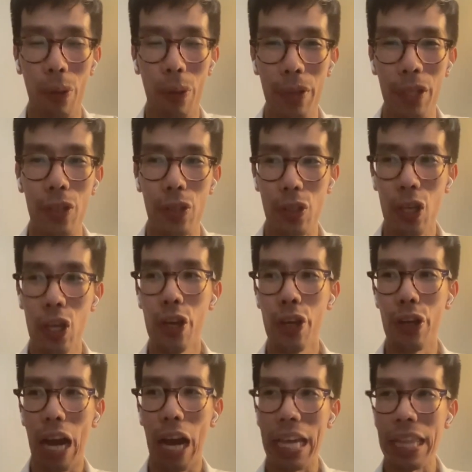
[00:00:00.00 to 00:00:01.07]
point, because
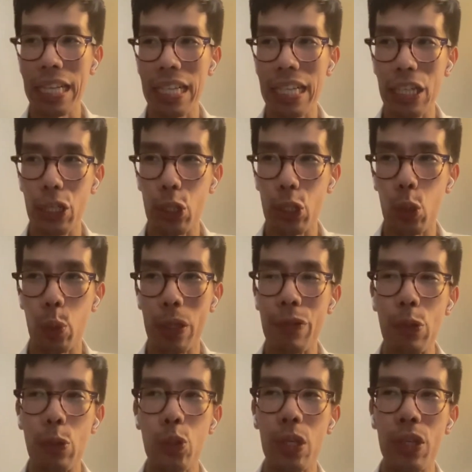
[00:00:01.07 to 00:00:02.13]
I think,
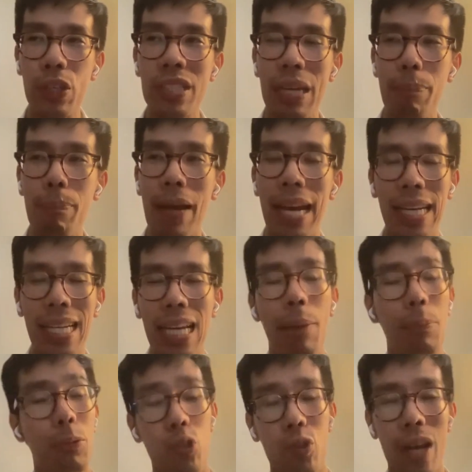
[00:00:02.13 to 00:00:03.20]
if you sort of step back and
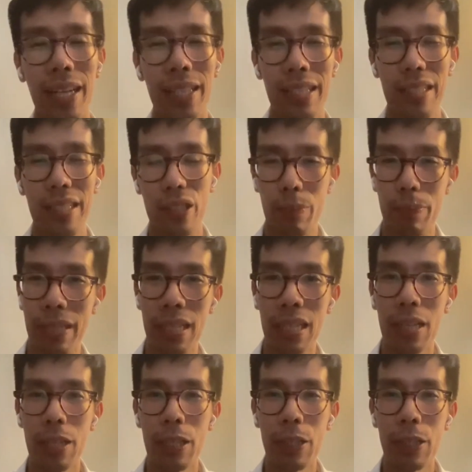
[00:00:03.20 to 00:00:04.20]
abstract a little bit,